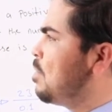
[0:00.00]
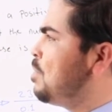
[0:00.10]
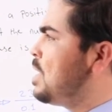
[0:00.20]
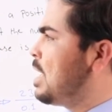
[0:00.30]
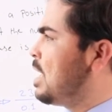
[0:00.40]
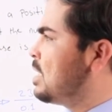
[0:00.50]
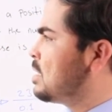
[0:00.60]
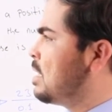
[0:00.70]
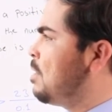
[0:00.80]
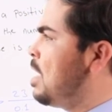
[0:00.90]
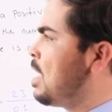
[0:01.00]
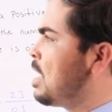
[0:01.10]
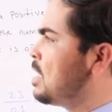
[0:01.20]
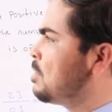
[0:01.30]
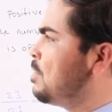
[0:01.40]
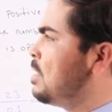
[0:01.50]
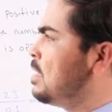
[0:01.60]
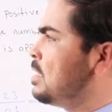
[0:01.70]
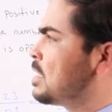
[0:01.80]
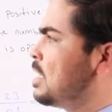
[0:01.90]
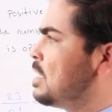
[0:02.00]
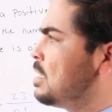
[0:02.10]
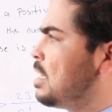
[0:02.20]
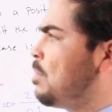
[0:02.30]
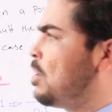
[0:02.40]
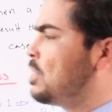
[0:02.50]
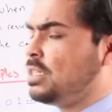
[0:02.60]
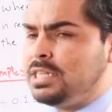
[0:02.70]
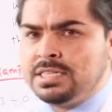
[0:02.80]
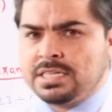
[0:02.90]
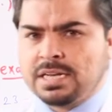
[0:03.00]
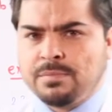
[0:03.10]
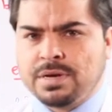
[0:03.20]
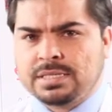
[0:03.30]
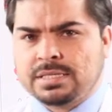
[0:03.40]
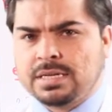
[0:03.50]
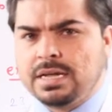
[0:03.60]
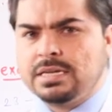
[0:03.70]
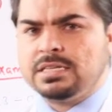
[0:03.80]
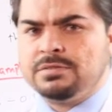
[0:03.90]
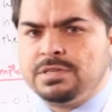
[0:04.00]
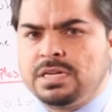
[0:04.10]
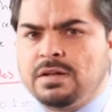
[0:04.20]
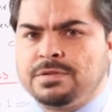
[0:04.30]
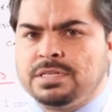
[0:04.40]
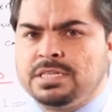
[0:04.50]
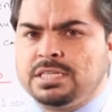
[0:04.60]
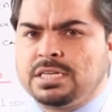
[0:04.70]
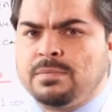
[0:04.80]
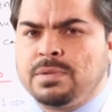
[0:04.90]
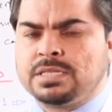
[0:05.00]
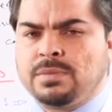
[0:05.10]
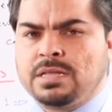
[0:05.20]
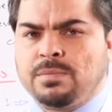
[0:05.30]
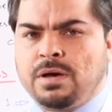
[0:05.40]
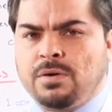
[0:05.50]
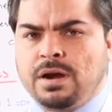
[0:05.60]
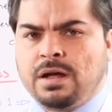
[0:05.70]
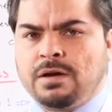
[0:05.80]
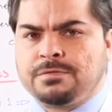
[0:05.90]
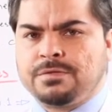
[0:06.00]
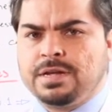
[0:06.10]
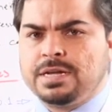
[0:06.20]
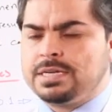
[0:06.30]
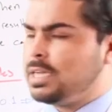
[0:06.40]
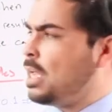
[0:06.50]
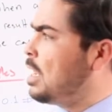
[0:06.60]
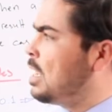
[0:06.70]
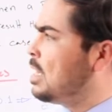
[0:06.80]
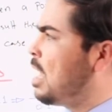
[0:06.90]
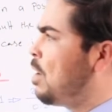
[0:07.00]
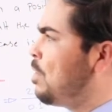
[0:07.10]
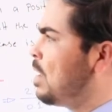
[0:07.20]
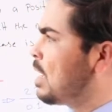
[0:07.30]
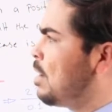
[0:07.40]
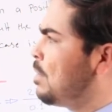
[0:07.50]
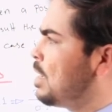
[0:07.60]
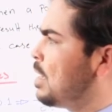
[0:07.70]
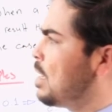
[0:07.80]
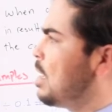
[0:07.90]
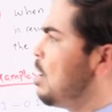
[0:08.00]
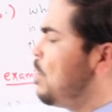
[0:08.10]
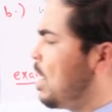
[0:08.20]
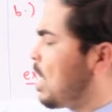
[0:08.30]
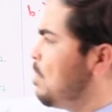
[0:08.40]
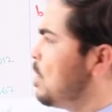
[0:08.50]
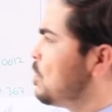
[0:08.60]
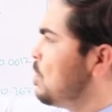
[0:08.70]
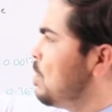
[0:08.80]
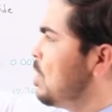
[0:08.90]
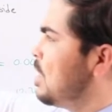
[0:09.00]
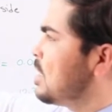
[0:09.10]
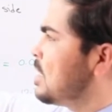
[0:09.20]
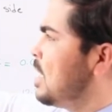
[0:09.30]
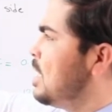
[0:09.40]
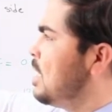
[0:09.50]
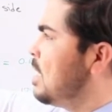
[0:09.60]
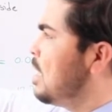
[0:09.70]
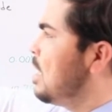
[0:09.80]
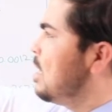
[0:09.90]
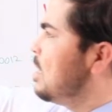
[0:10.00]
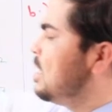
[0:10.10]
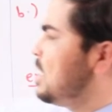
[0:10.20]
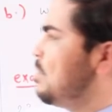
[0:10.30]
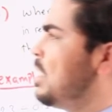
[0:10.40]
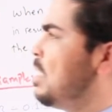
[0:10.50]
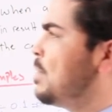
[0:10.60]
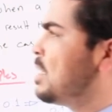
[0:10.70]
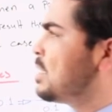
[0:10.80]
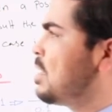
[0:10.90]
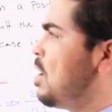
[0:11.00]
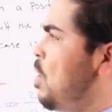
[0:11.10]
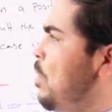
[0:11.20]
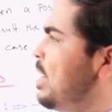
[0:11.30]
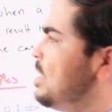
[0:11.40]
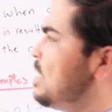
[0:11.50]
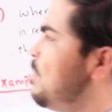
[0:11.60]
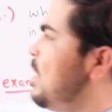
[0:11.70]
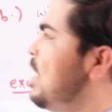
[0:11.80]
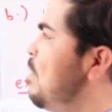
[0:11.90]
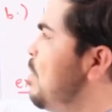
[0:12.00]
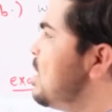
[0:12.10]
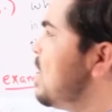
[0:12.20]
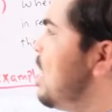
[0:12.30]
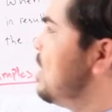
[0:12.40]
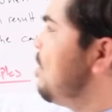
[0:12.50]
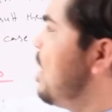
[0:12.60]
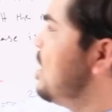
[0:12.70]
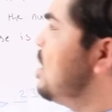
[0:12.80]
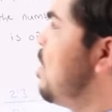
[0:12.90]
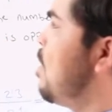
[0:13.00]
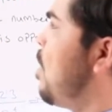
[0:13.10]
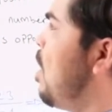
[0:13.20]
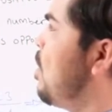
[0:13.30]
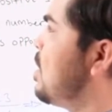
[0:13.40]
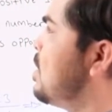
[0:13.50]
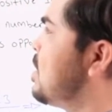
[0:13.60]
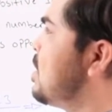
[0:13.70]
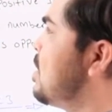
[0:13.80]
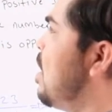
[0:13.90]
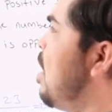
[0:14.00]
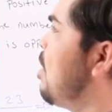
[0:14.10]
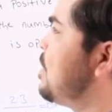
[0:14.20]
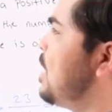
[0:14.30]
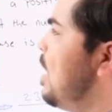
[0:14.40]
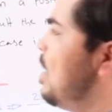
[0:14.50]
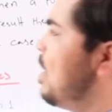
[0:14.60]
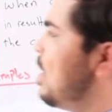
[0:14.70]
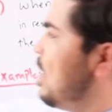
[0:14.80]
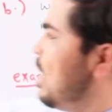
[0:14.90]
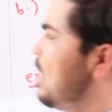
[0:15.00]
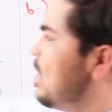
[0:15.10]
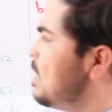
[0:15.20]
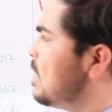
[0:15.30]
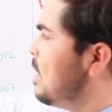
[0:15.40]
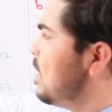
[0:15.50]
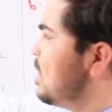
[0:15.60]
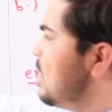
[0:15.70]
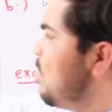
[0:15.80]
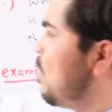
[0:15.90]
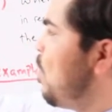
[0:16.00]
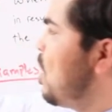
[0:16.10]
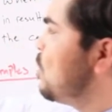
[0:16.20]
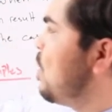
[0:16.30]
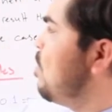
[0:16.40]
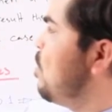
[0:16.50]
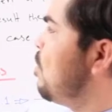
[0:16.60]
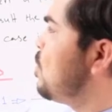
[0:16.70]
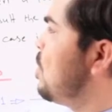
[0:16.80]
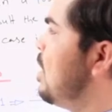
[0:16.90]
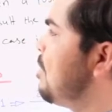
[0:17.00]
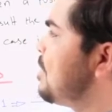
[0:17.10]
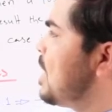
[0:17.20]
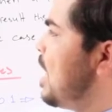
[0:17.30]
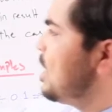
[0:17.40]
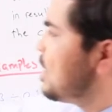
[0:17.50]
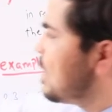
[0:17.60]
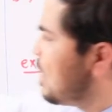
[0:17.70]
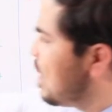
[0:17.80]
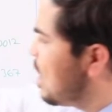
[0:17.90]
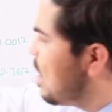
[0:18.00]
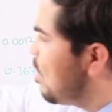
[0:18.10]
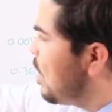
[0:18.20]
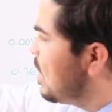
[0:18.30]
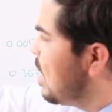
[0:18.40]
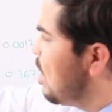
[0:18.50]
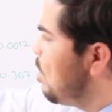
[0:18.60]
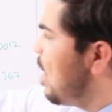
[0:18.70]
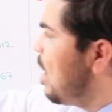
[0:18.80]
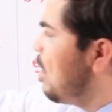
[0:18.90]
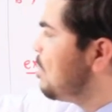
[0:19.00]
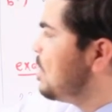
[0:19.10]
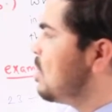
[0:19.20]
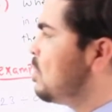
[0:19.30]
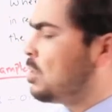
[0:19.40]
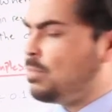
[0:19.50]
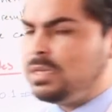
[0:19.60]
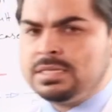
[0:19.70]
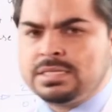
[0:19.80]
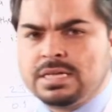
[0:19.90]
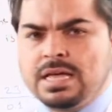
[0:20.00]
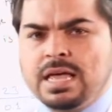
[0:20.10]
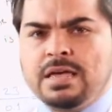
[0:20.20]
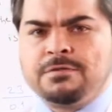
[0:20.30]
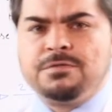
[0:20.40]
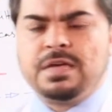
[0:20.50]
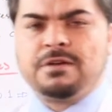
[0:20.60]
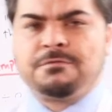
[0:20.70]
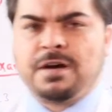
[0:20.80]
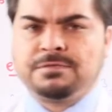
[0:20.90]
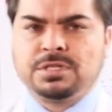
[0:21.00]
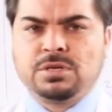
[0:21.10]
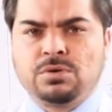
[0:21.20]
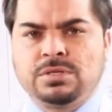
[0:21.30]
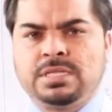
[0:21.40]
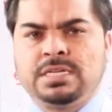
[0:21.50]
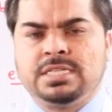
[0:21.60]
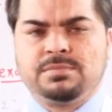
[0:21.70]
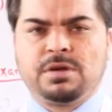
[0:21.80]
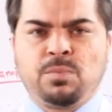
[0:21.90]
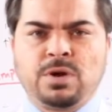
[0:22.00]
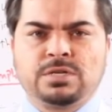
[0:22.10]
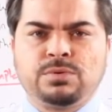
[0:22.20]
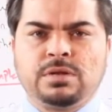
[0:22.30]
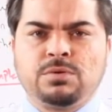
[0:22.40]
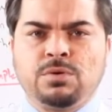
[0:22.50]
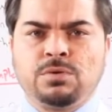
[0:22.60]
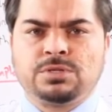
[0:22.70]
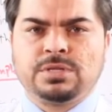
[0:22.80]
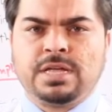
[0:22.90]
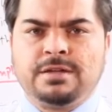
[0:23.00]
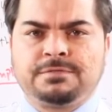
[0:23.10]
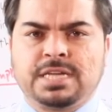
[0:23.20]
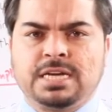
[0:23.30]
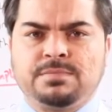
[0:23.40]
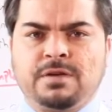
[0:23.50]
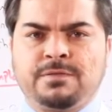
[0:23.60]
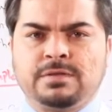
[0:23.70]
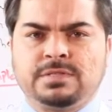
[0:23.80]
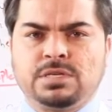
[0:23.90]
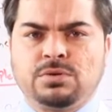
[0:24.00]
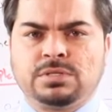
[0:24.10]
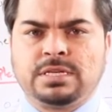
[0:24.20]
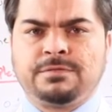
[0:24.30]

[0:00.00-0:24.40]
B case. In the A case, we studied about integer numbers, the division of integer numbers by the power of 10, and now we are coming to study the decimal numbers. When decimal numbers are divided by powers of 10, and the result, the decimal point will move to left side by the number of zeros. Means if we have 5 zeros, the decimal point will go to the left side by 5 zeros.